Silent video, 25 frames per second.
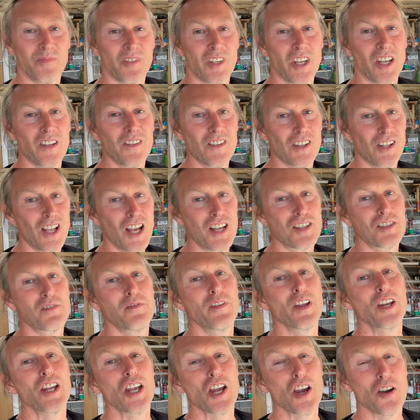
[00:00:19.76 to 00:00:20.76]
In the last
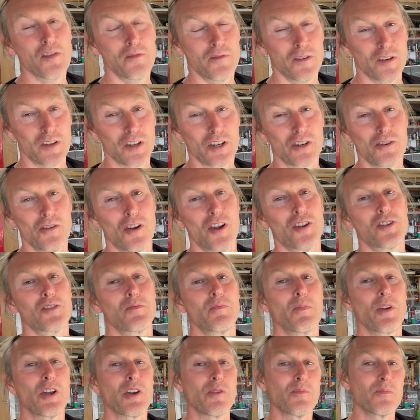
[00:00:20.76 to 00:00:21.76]
video for the crashed
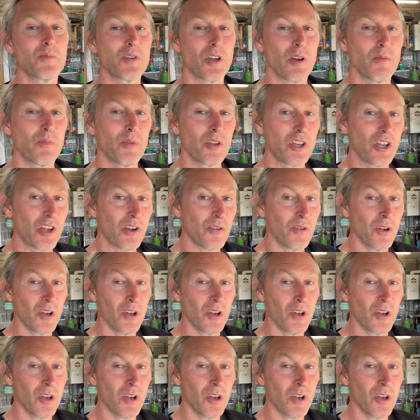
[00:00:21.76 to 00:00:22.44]
BMW,